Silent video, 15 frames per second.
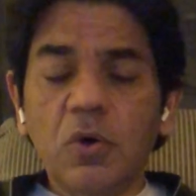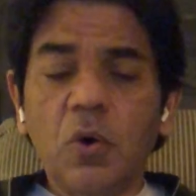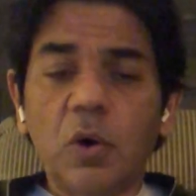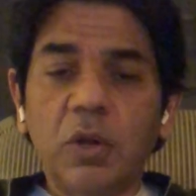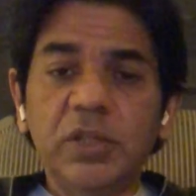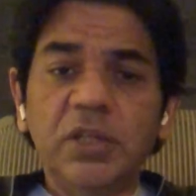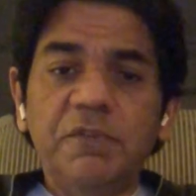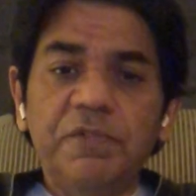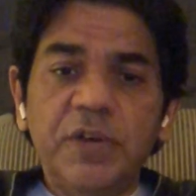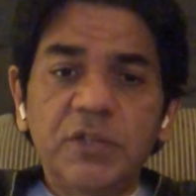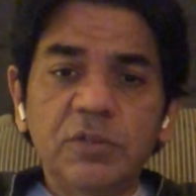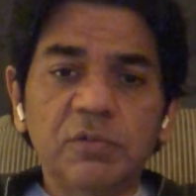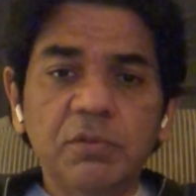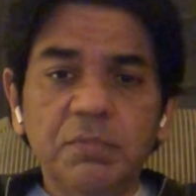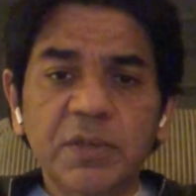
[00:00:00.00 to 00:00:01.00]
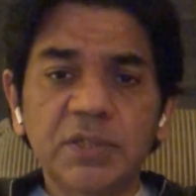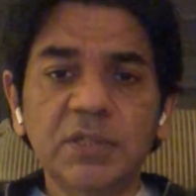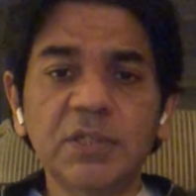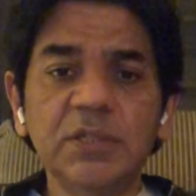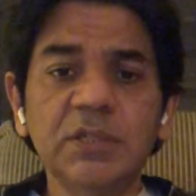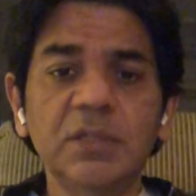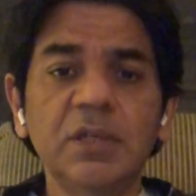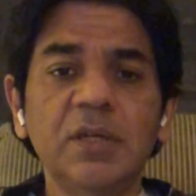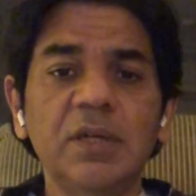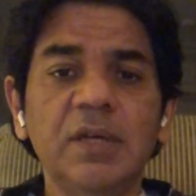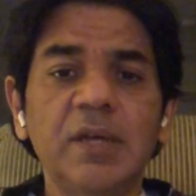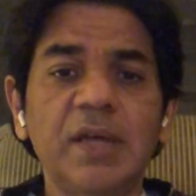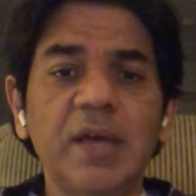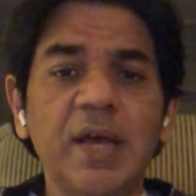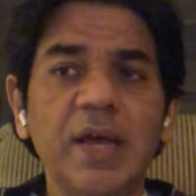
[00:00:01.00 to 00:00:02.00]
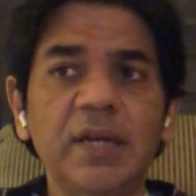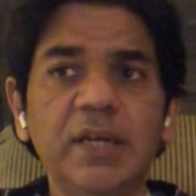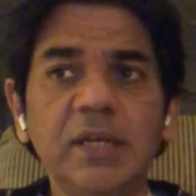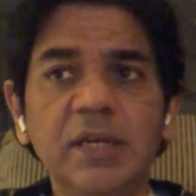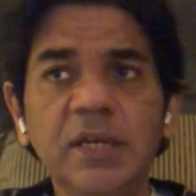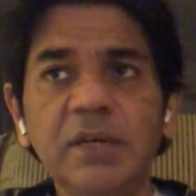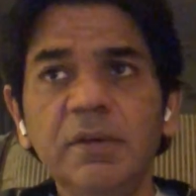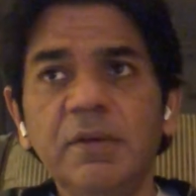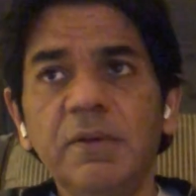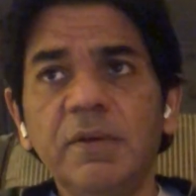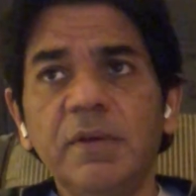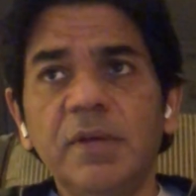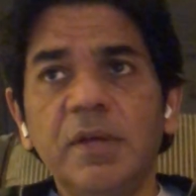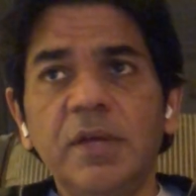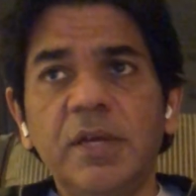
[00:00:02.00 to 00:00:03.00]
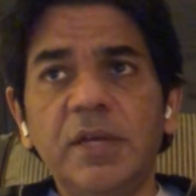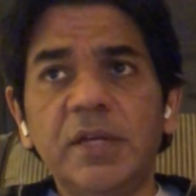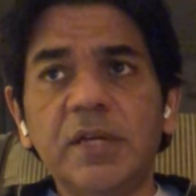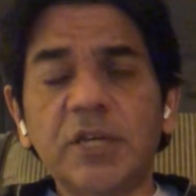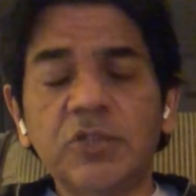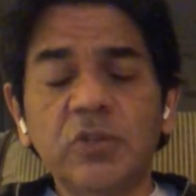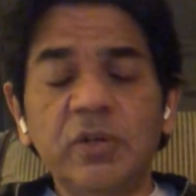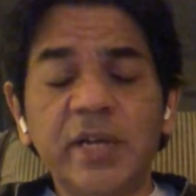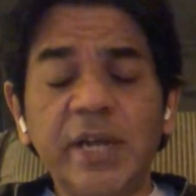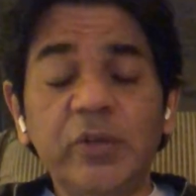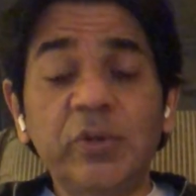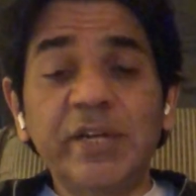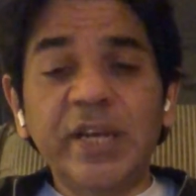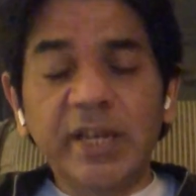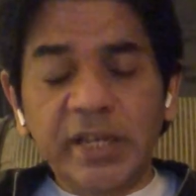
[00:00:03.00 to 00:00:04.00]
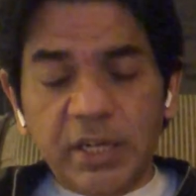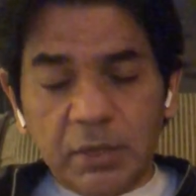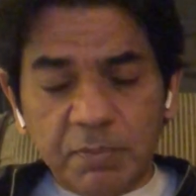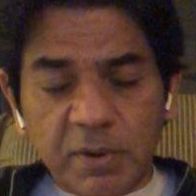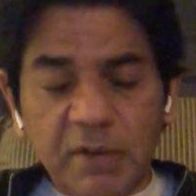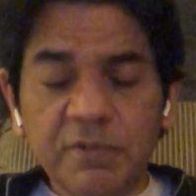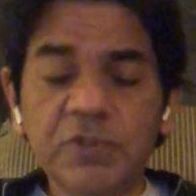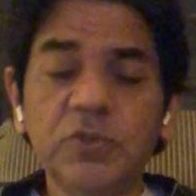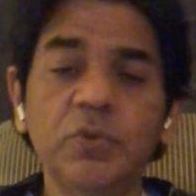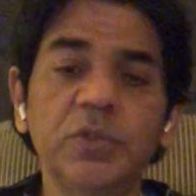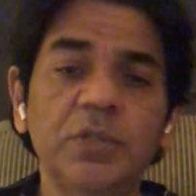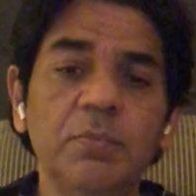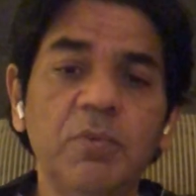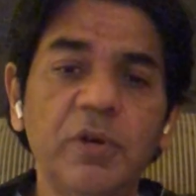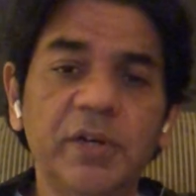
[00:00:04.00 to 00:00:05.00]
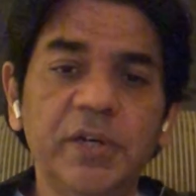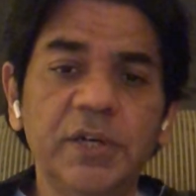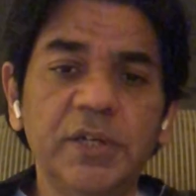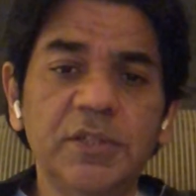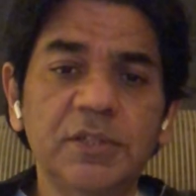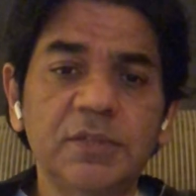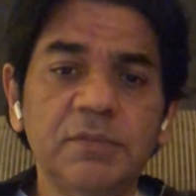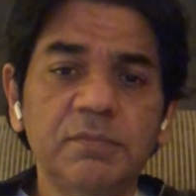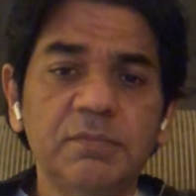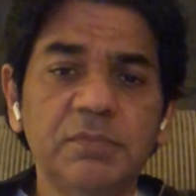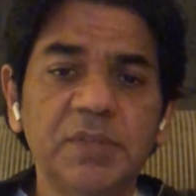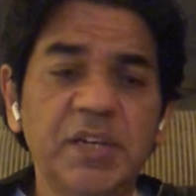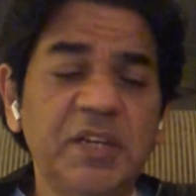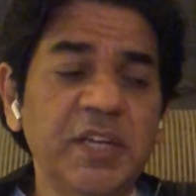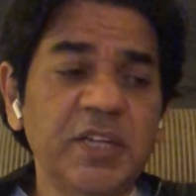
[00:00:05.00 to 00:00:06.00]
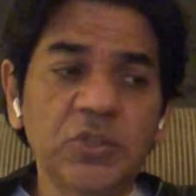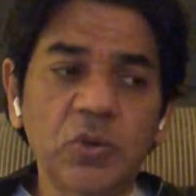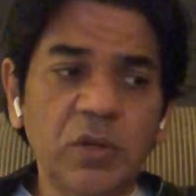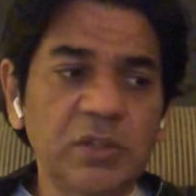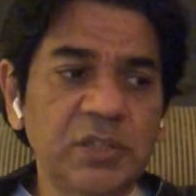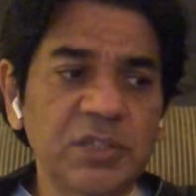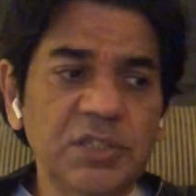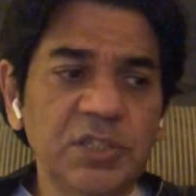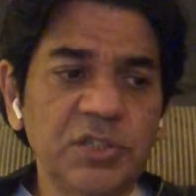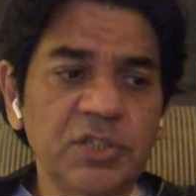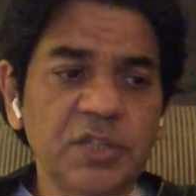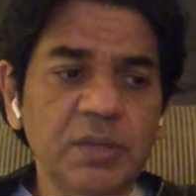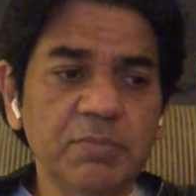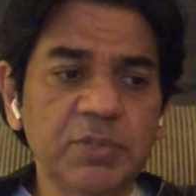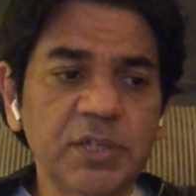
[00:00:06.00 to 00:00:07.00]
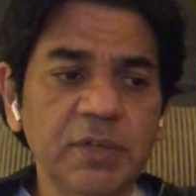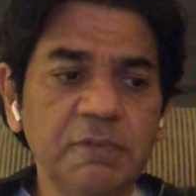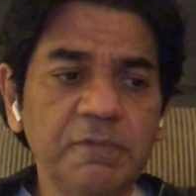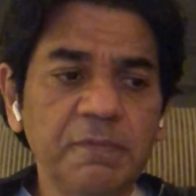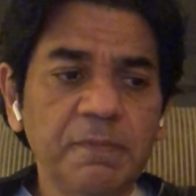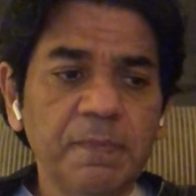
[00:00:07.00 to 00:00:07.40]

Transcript: all the affairs of the business, and he does not like to delegate powers to his subordinates. He takes all the decisions himself.